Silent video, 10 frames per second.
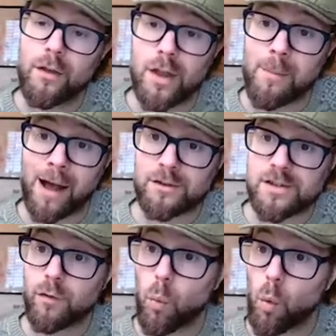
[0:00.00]
the amount
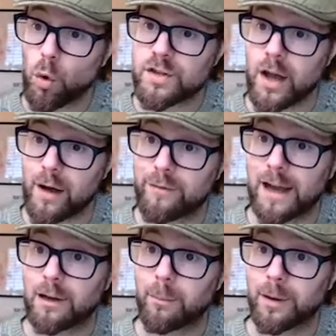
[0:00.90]
of water
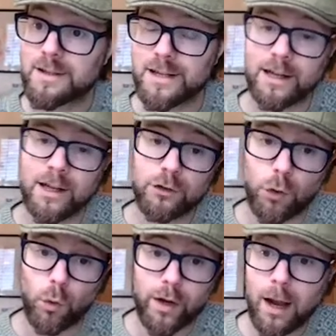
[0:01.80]
availability,
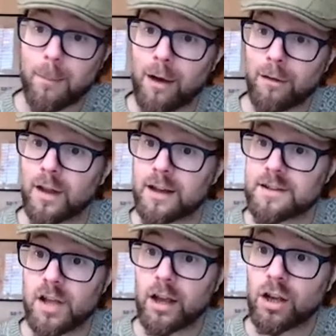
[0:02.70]
talking about things
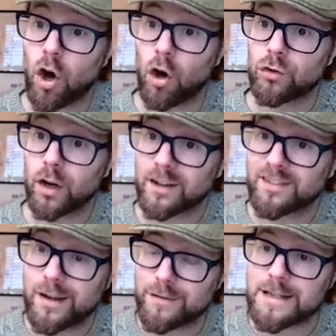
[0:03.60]
like
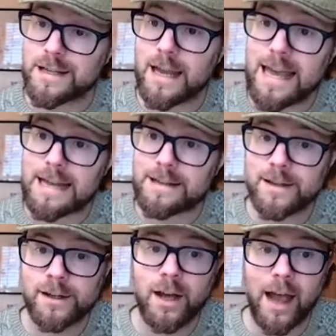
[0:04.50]
conductivity, heat,
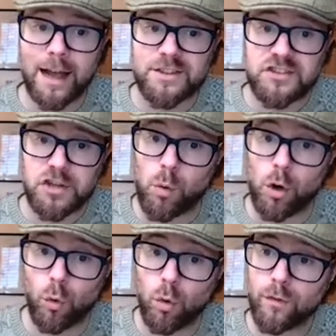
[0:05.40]
and so
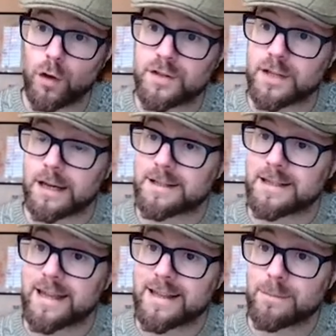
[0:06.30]
on. All of those things
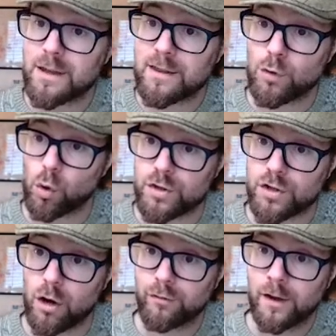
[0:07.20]
need to be thought
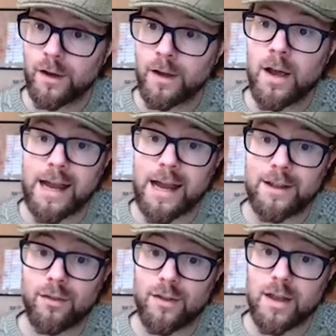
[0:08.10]
of
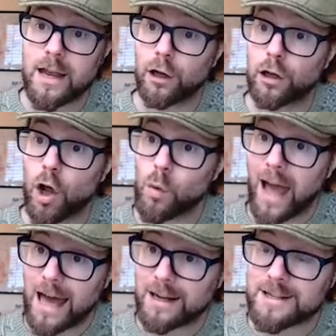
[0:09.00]
in the
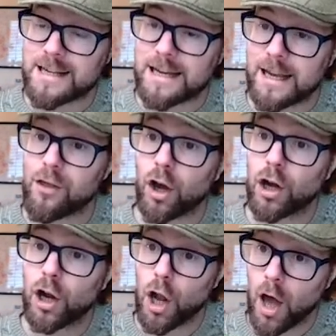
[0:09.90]
locality, the
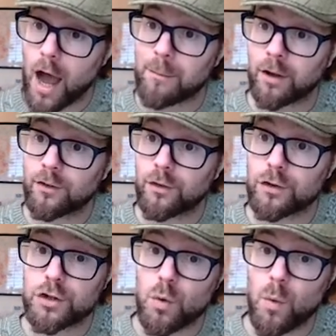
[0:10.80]
climate
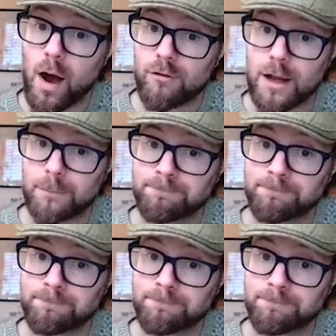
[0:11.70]
that you are in.